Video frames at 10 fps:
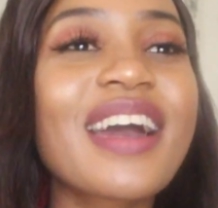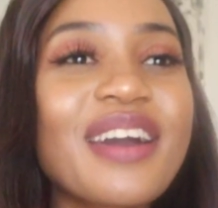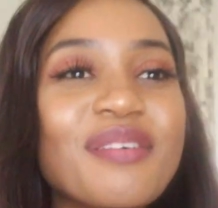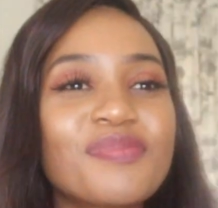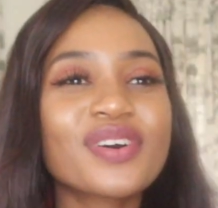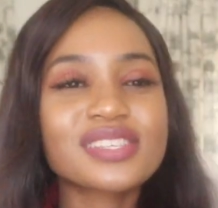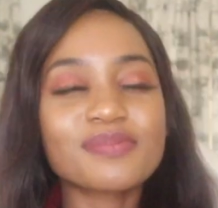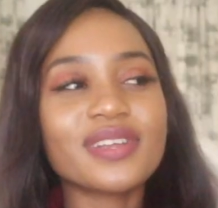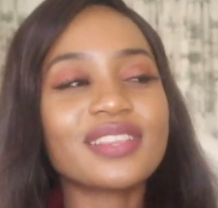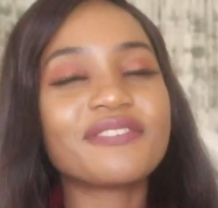um,
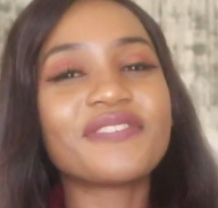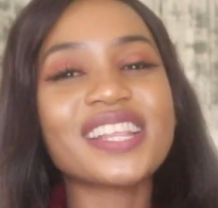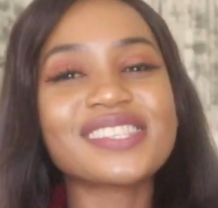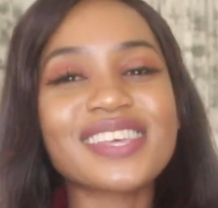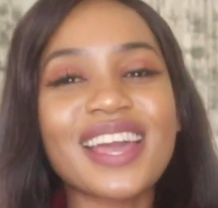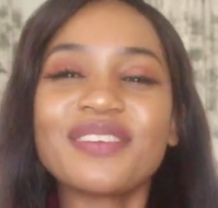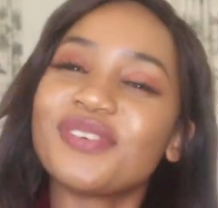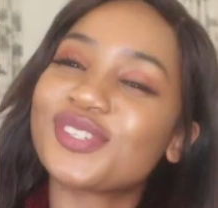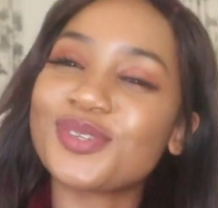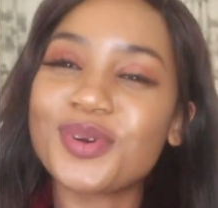possibly on the fun side
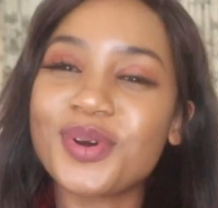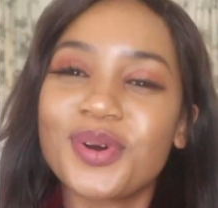but you know